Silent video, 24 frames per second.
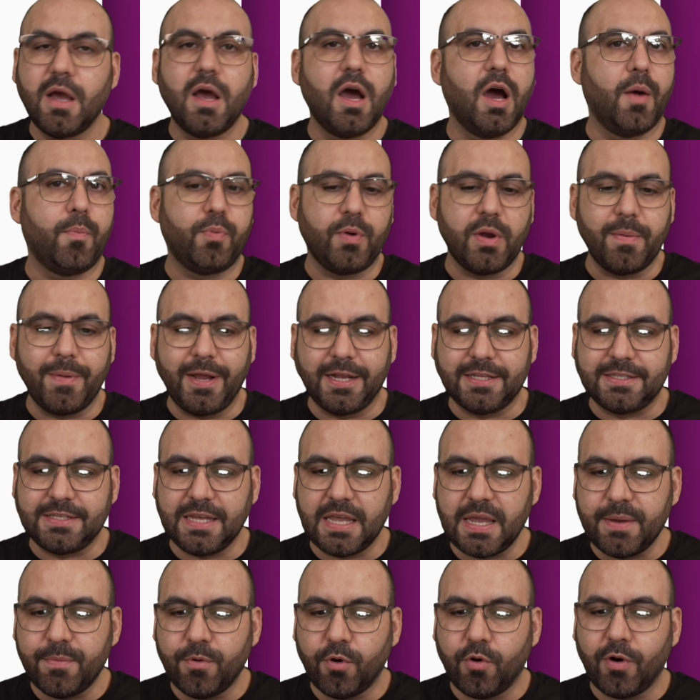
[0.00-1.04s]
a pre-made
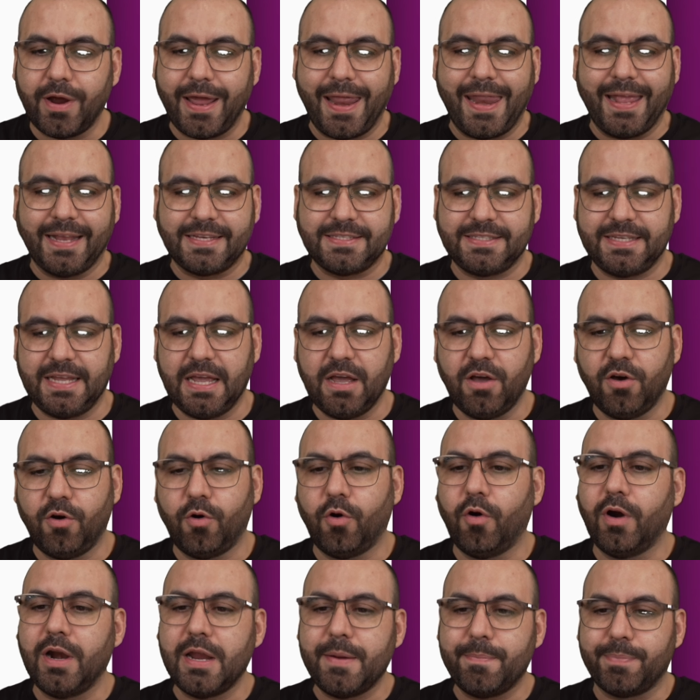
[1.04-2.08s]
table, an Excel,
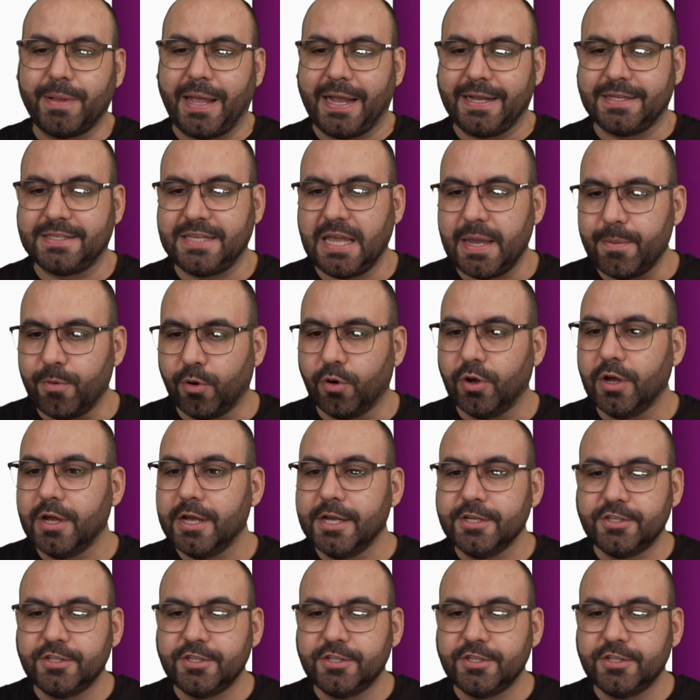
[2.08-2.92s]
or a blank table.